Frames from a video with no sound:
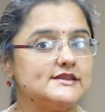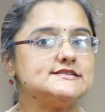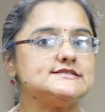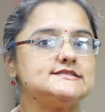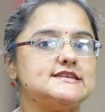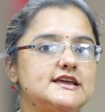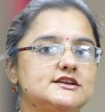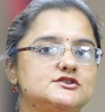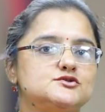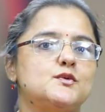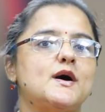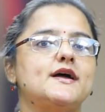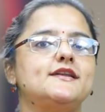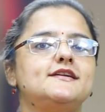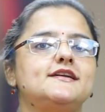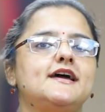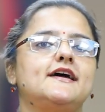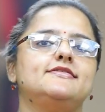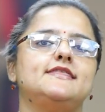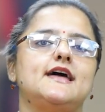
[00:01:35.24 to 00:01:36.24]
with the stage
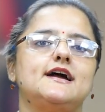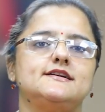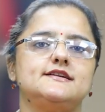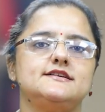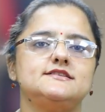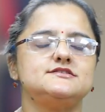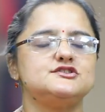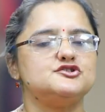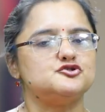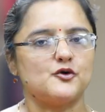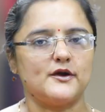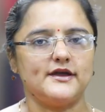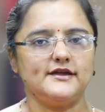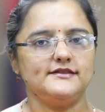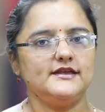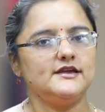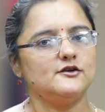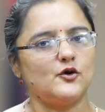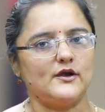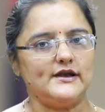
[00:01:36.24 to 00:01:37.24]
one and that is
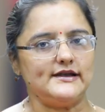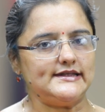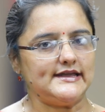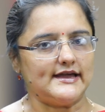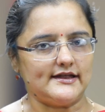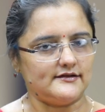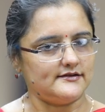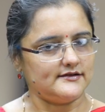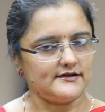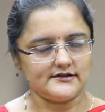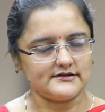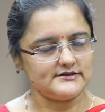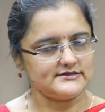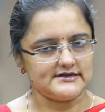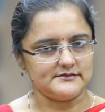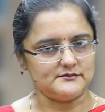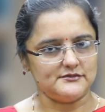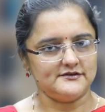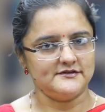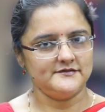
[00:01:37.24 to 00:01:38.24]
drawing the royalty analytical
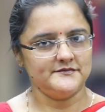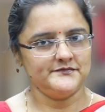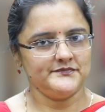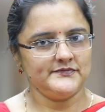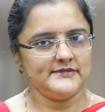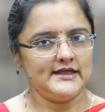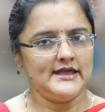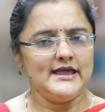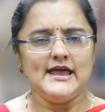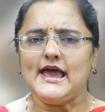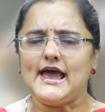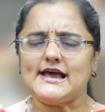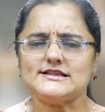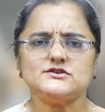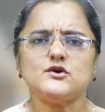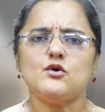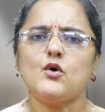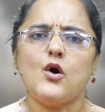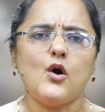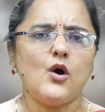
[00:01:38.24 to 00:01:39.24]
table.
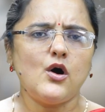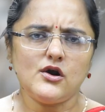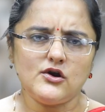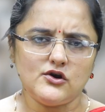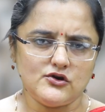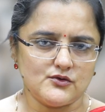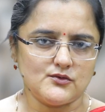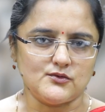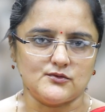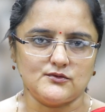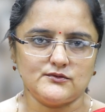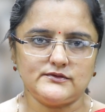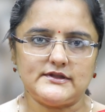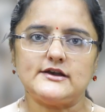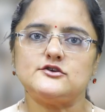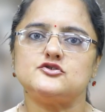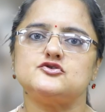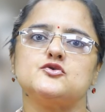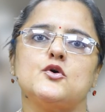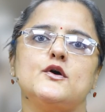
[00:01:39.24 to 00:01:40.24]
As you all know
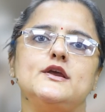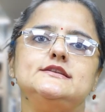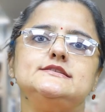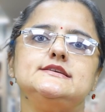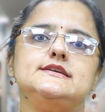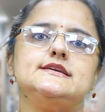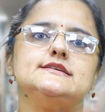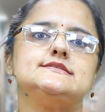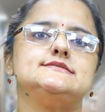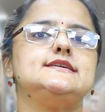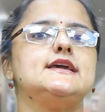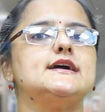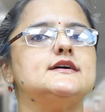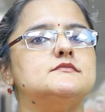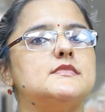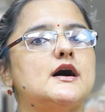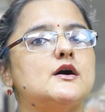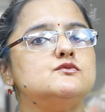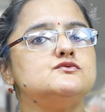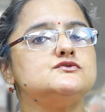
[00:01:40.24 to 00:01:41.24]
that royalty is the
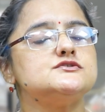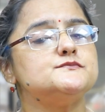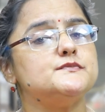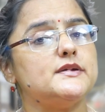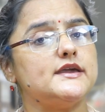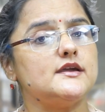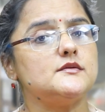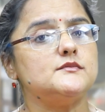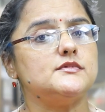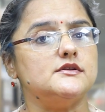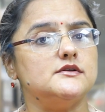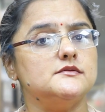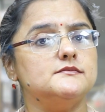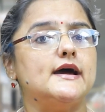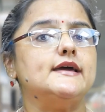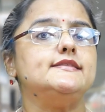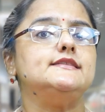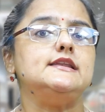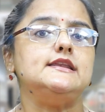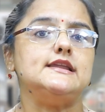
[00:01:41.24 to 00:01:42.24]
amount payable
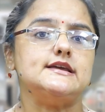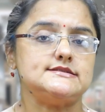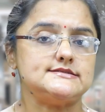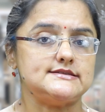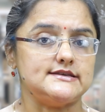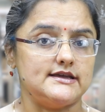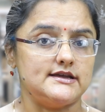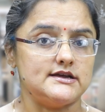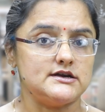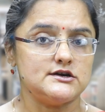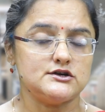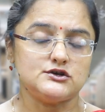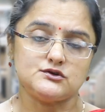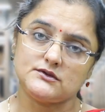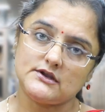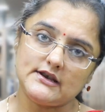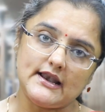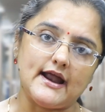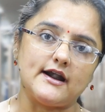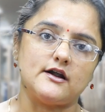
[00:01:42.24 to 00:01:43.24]
by the lessee
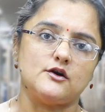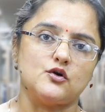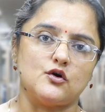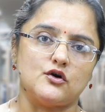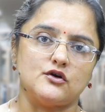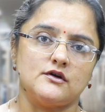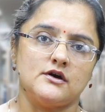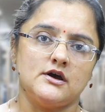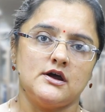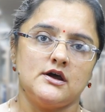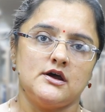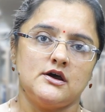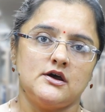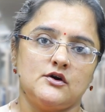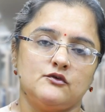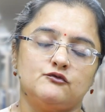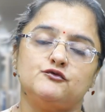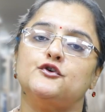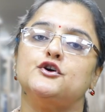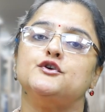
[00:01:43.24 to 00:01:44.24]
to the landlord
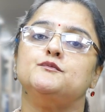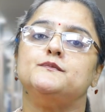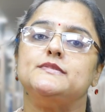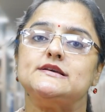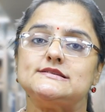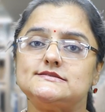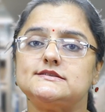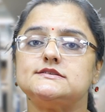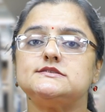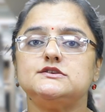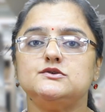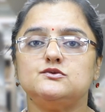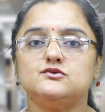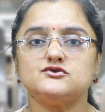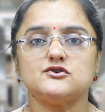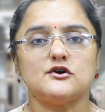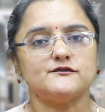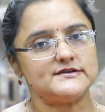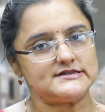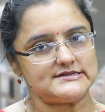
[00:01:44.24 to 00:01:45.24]
for business
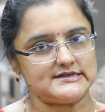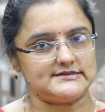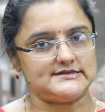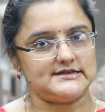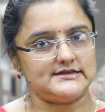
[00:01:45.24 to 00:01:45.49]
use of his